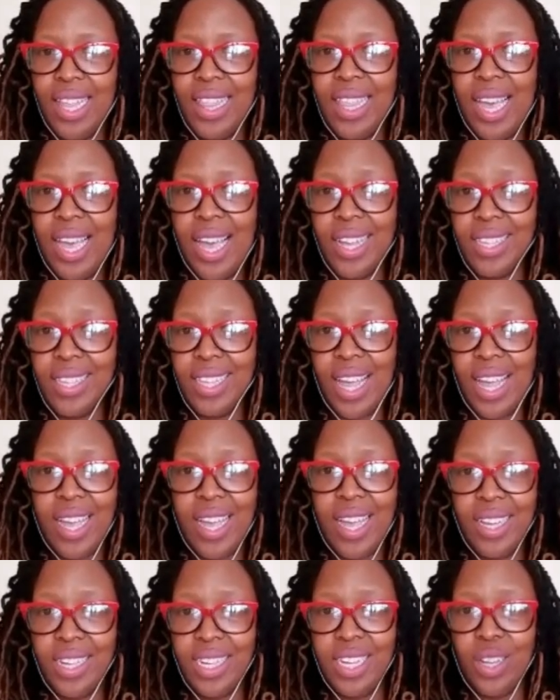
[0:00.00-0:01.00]

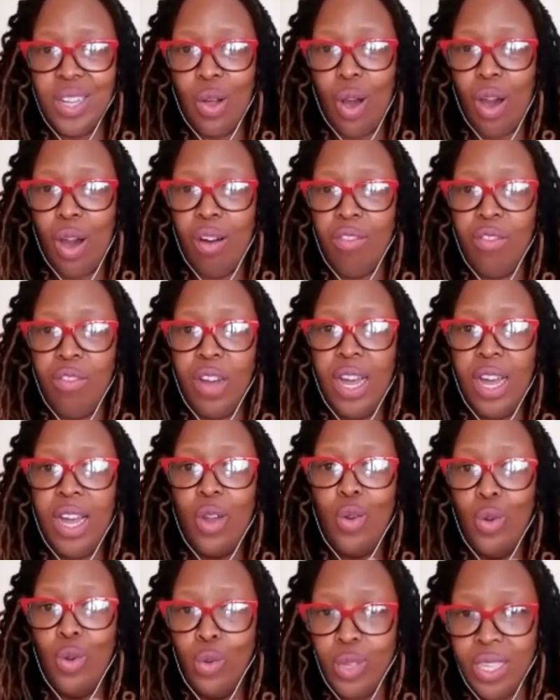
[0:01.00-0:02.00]
anxiety of
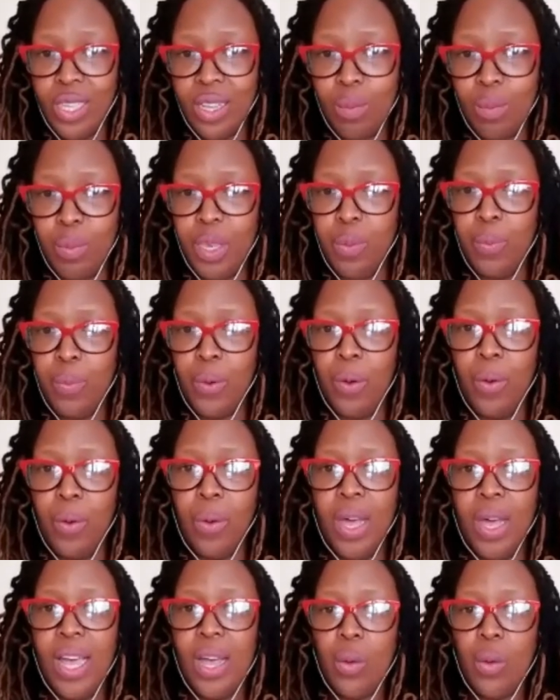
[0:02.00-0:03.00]
losing
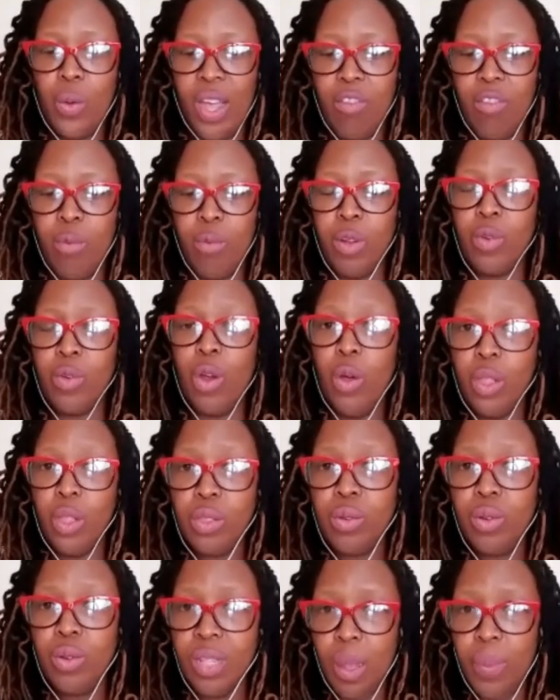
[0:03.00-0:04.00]
people. We have been going
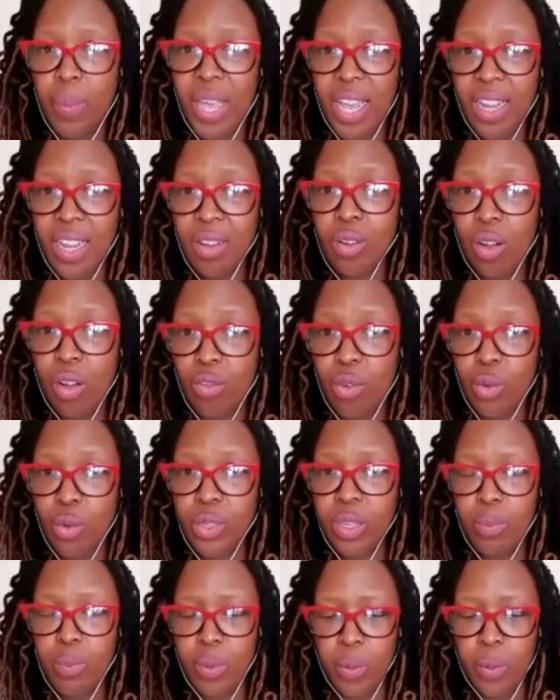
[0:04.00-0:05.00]
through the pain of
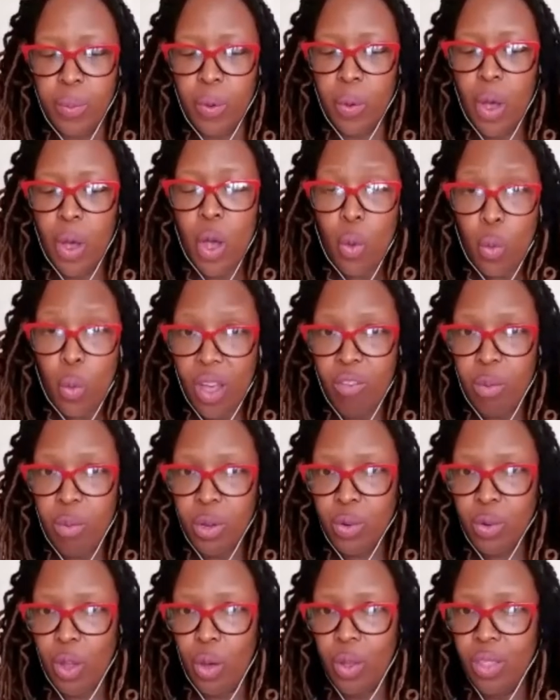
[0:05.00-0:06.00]
losing people. We have
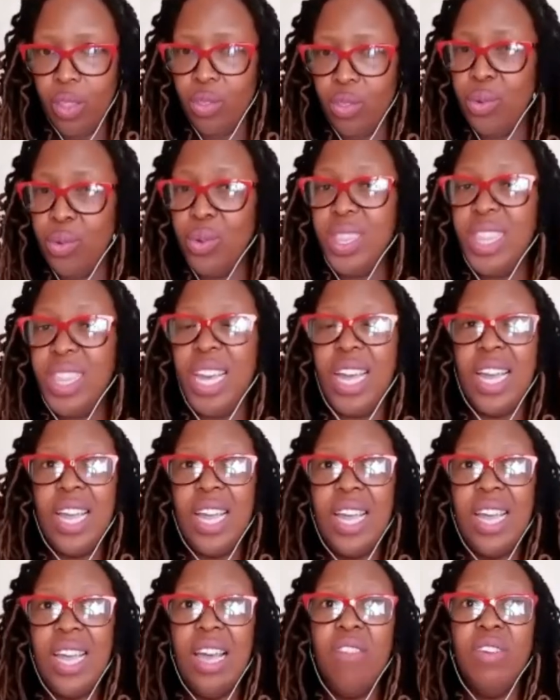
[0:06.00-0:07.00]
been going through the
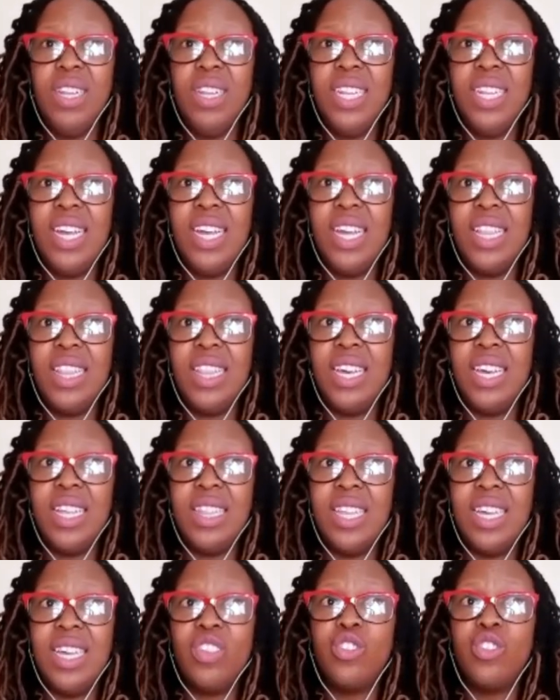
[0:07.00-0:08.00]
even
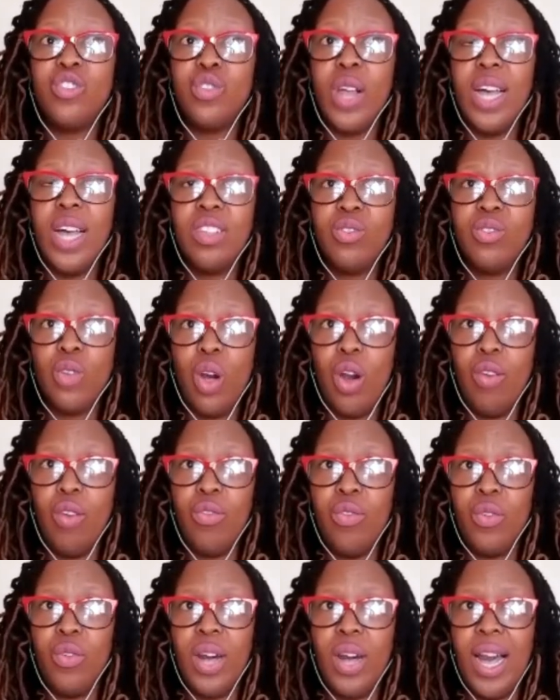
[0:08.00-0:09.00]
the stress
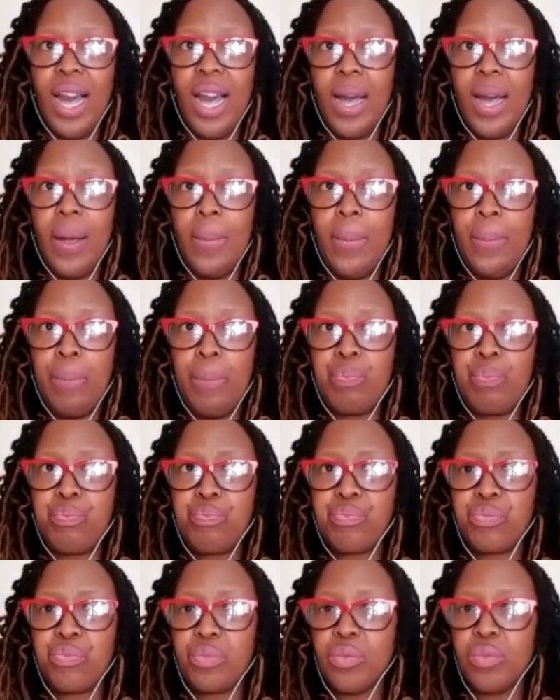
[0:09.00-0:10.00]
of
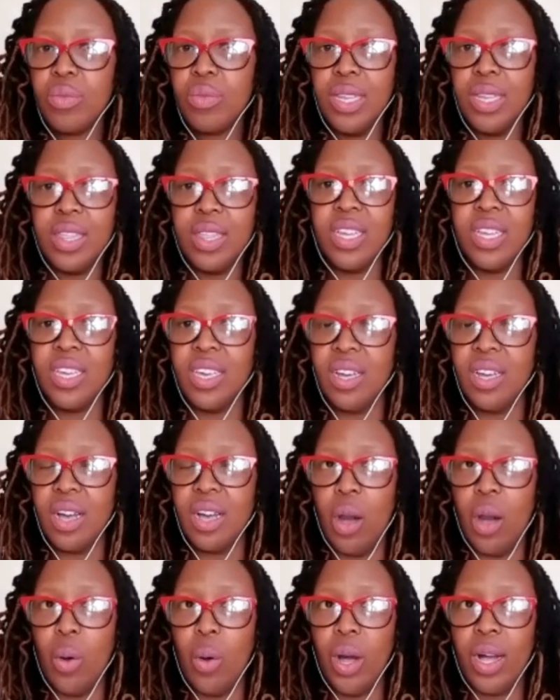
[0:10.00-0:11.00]
thinking
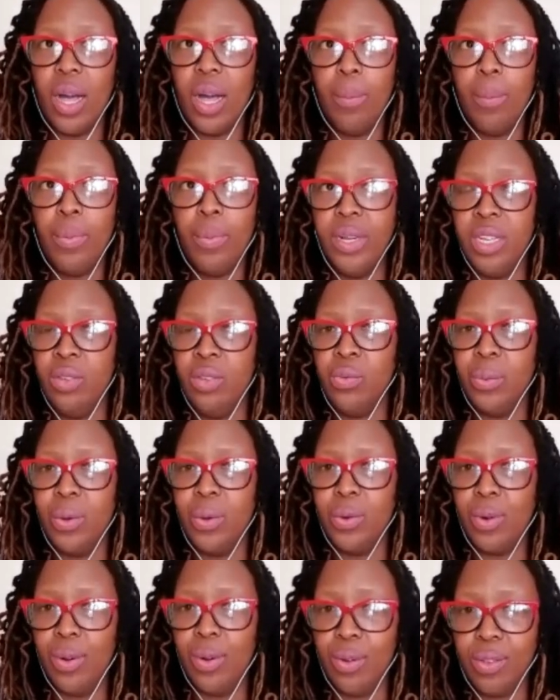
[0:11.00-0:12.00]
our companies
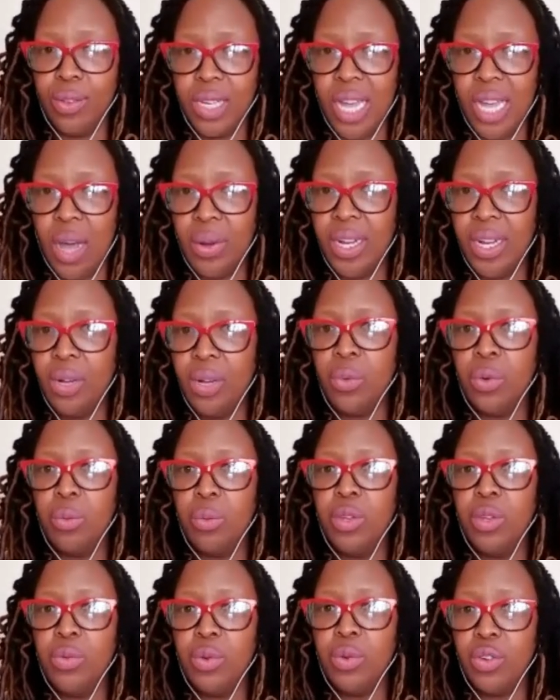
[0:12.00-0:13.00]
will close down and will
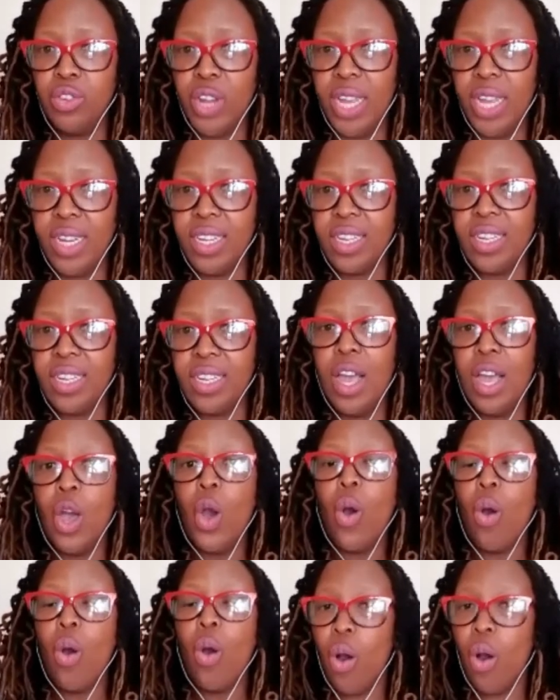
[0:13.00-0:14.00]
be retrenched,
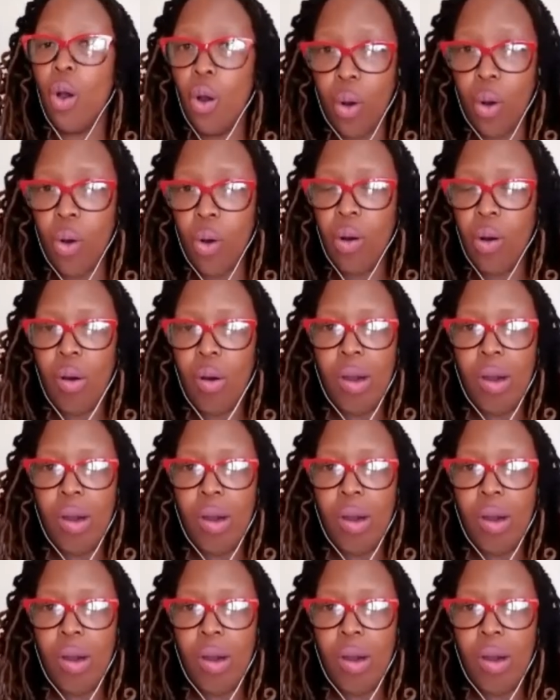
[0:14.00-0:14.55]
or